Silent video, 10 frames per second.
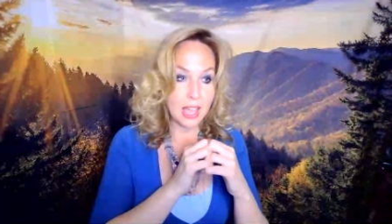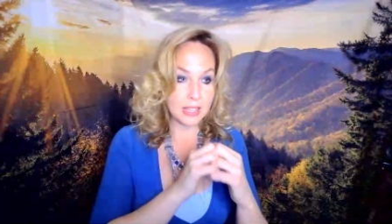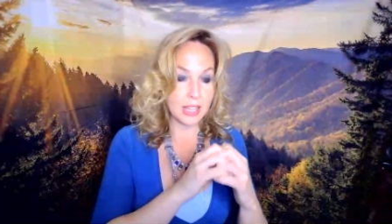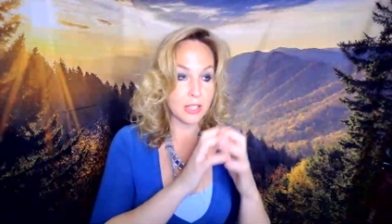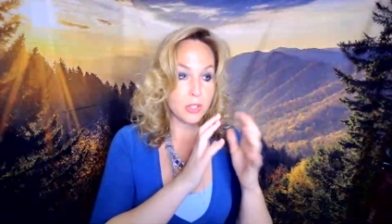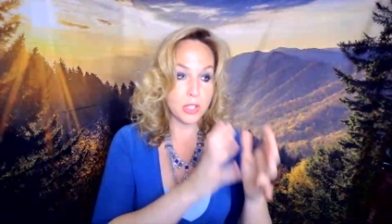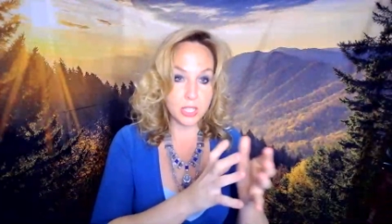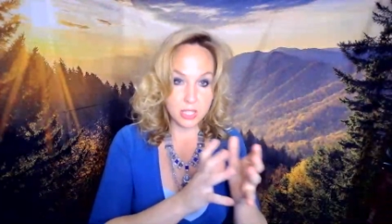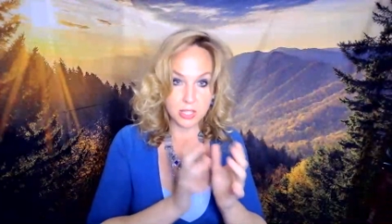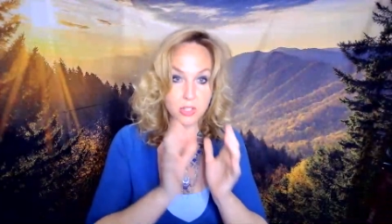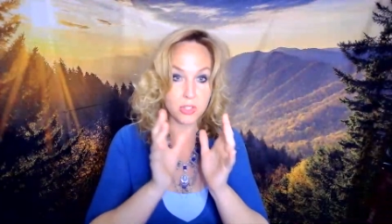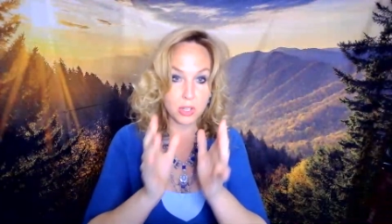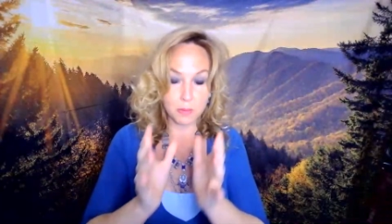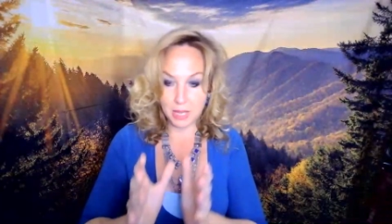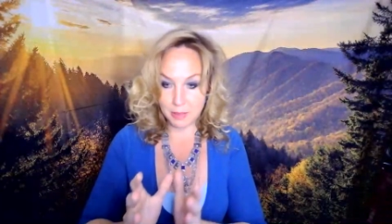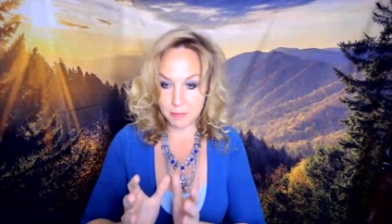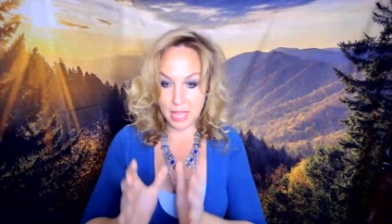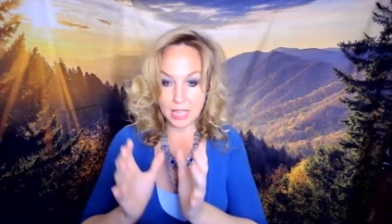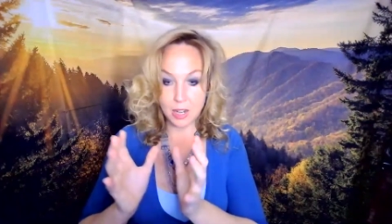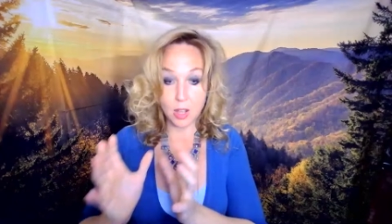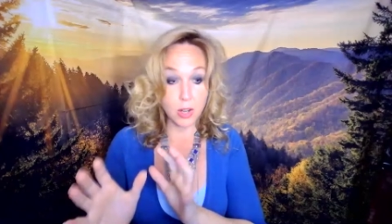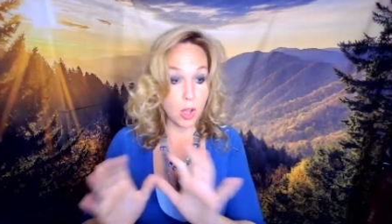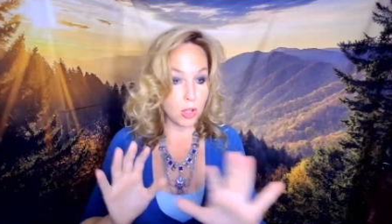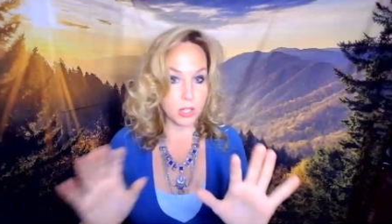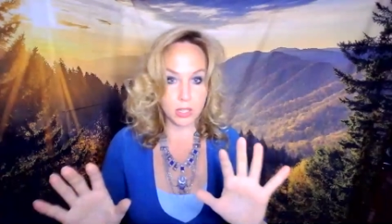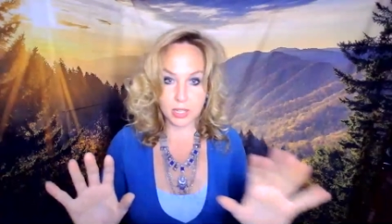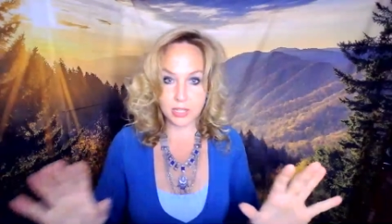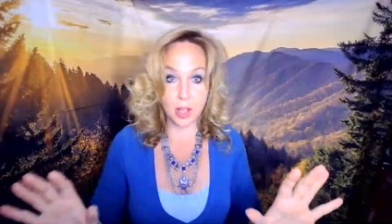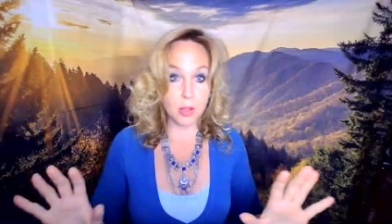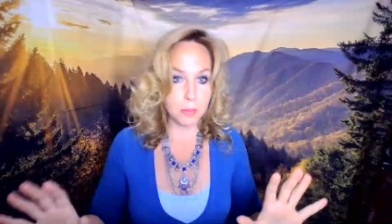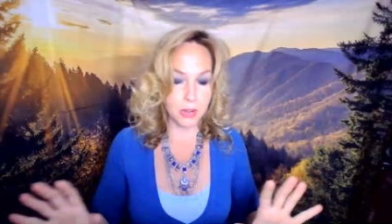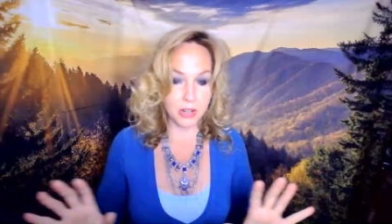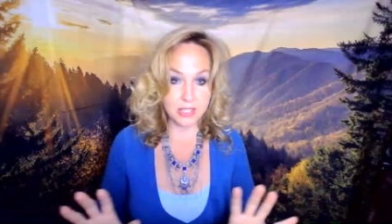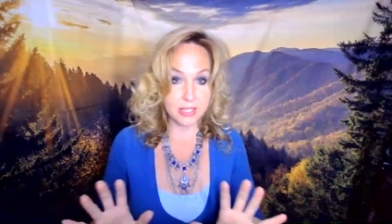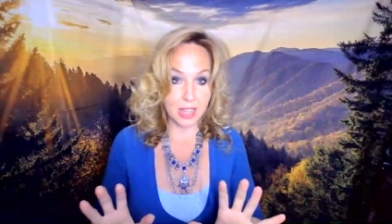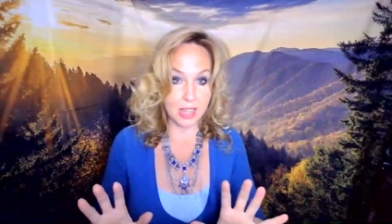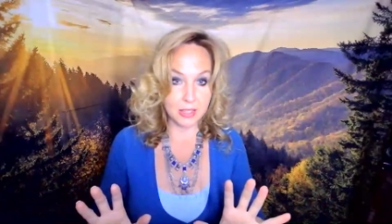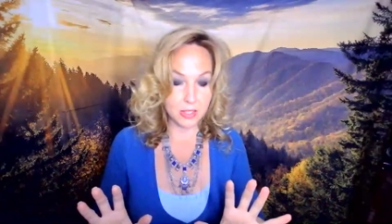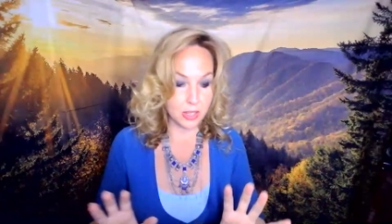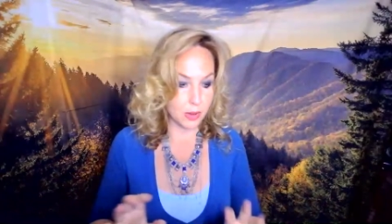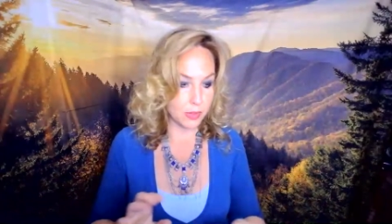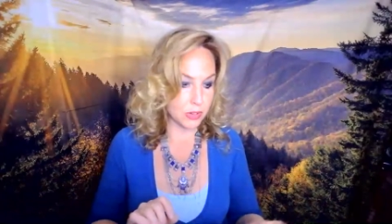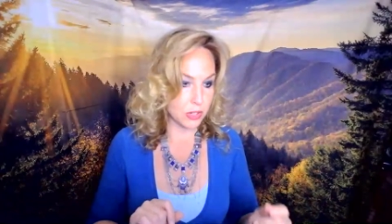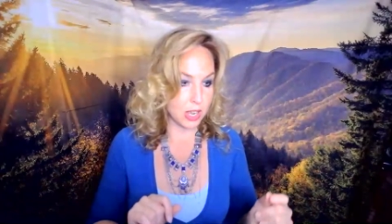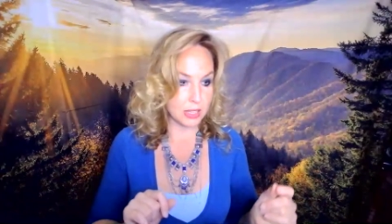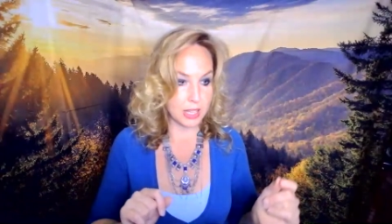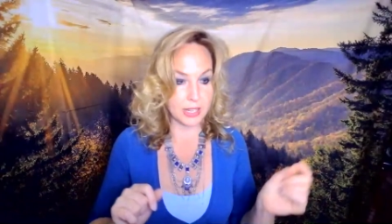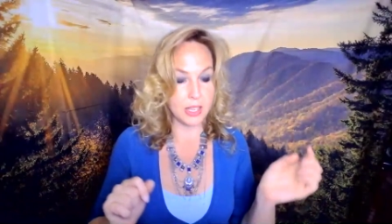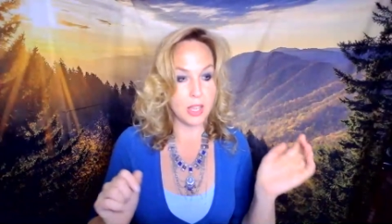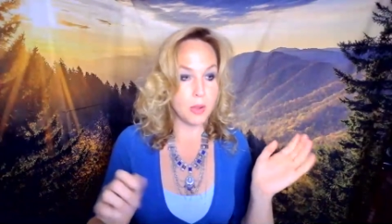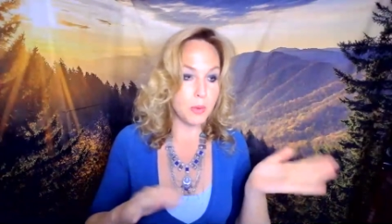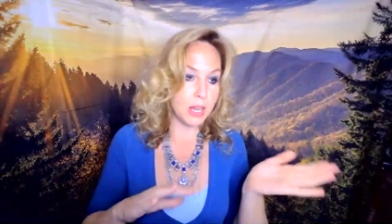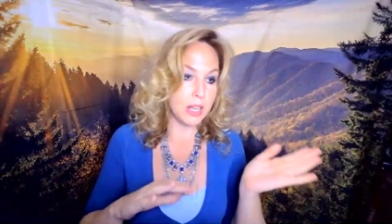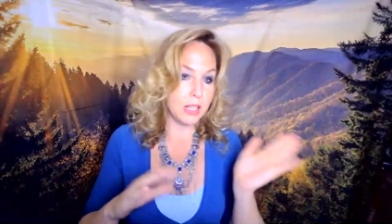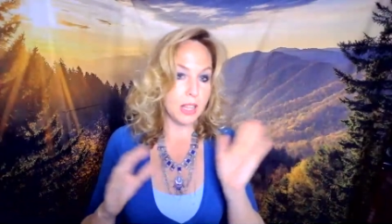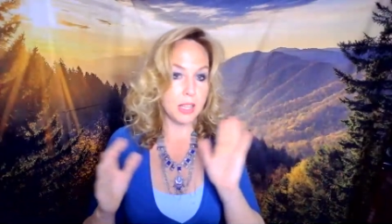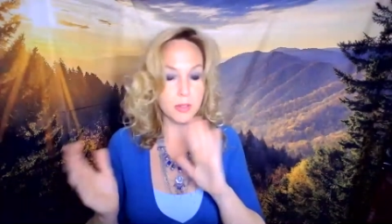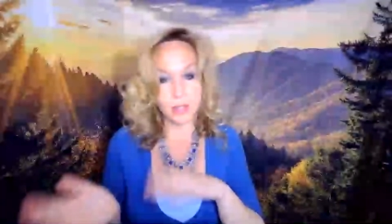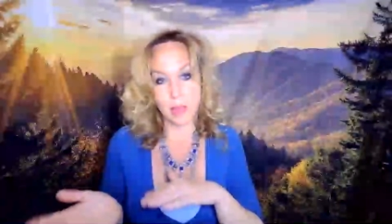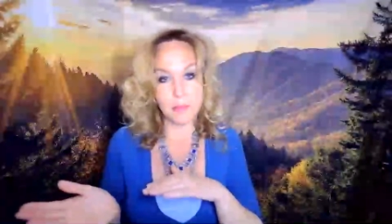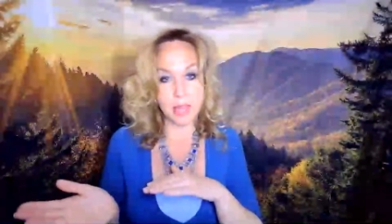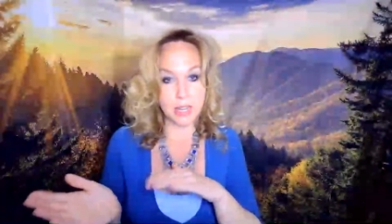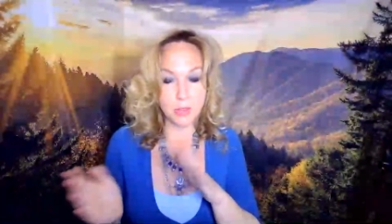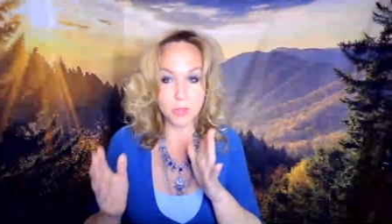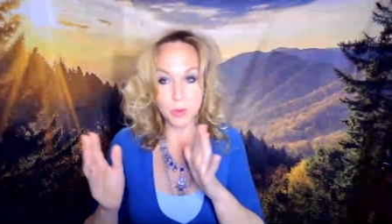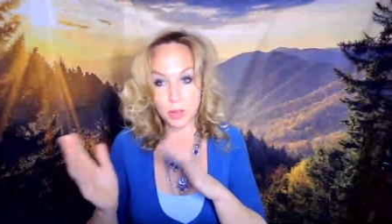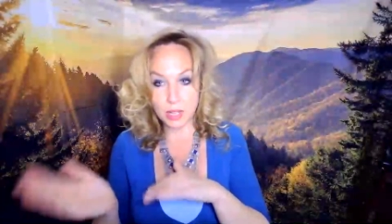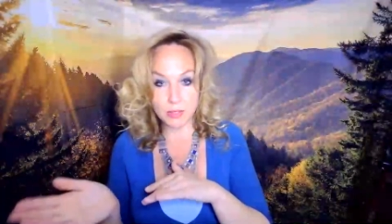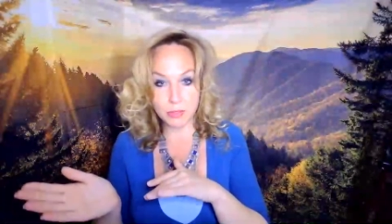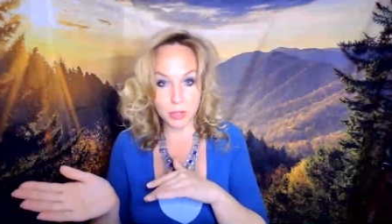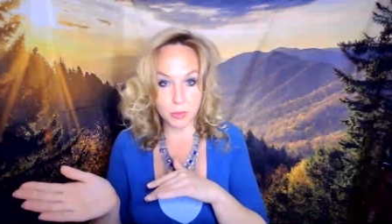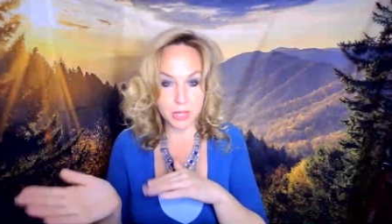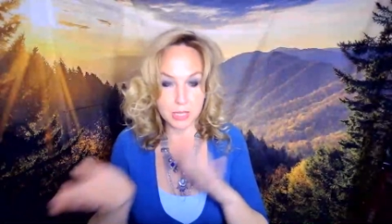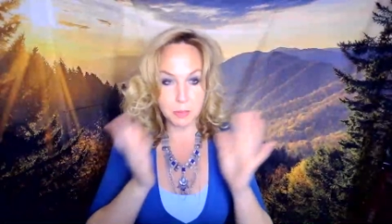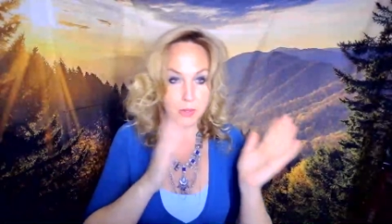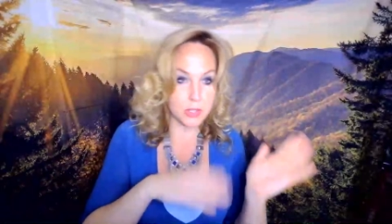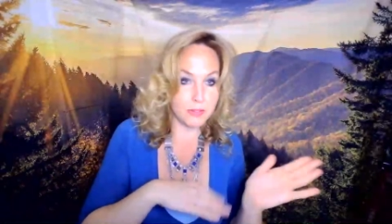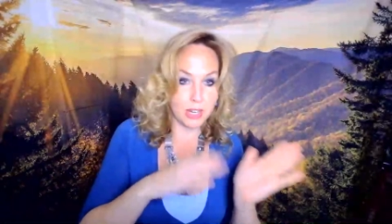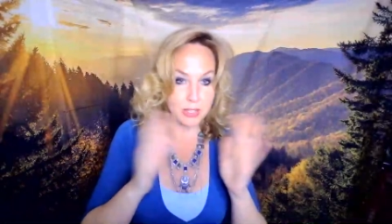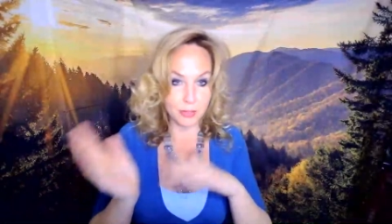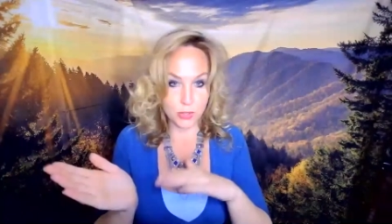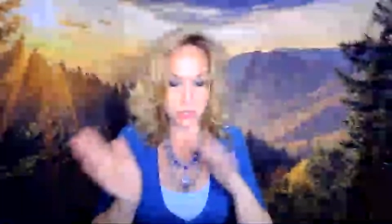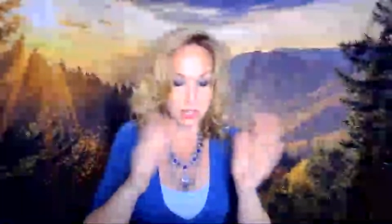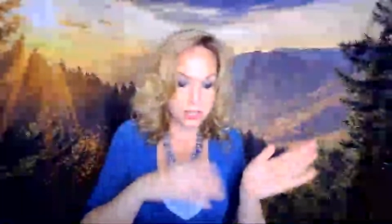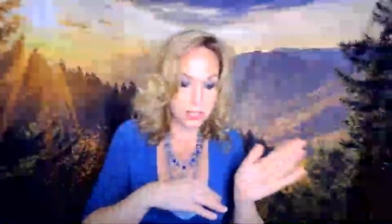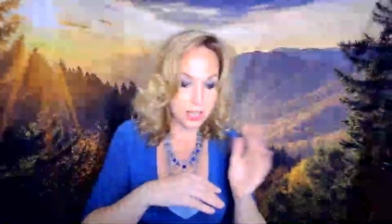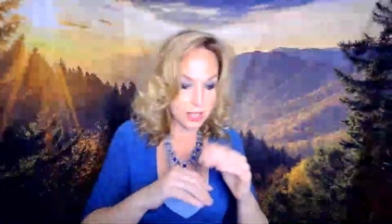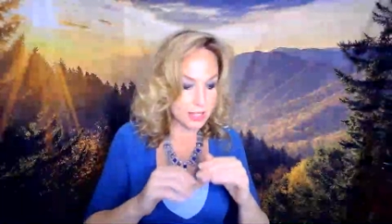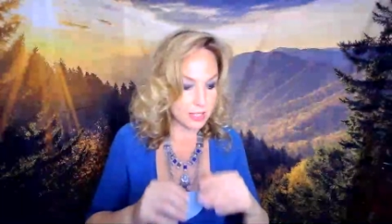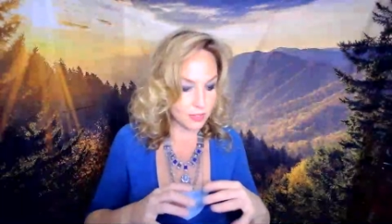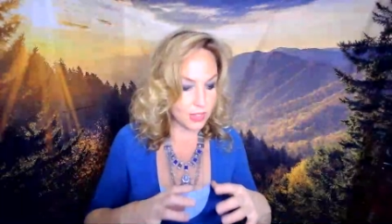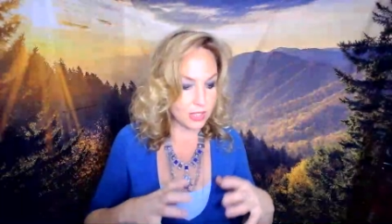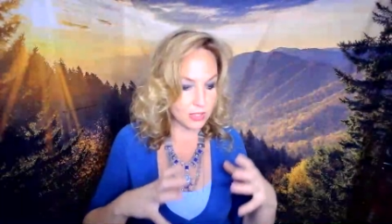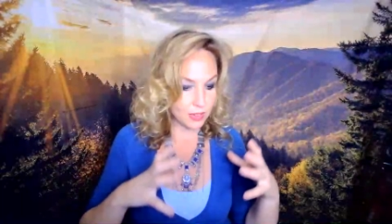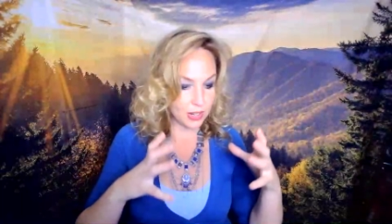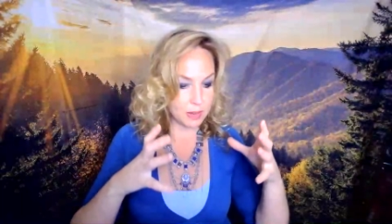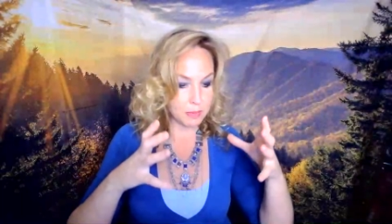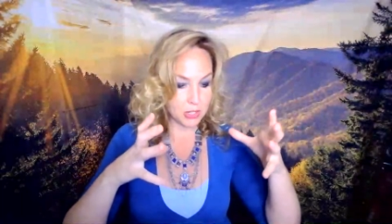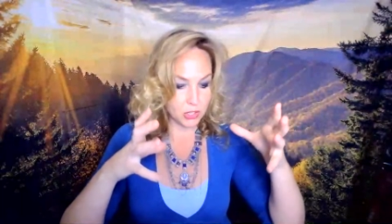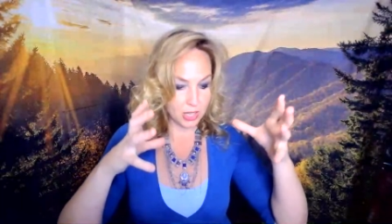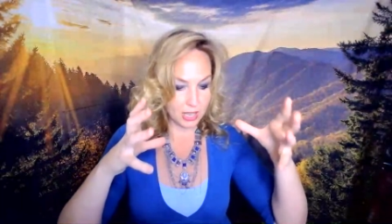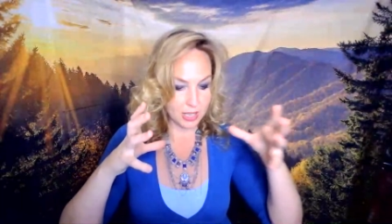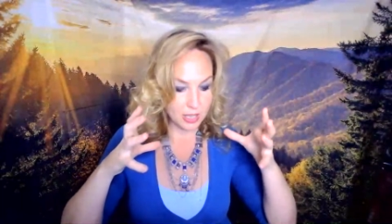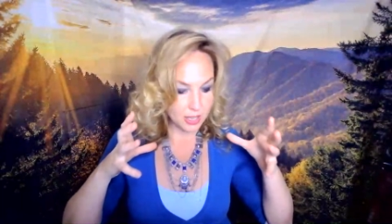and like good decisions are being made on all and all parties sides you know there's not like well i'm mad at you so i'll flirt with this person vice versa it's this feels very much like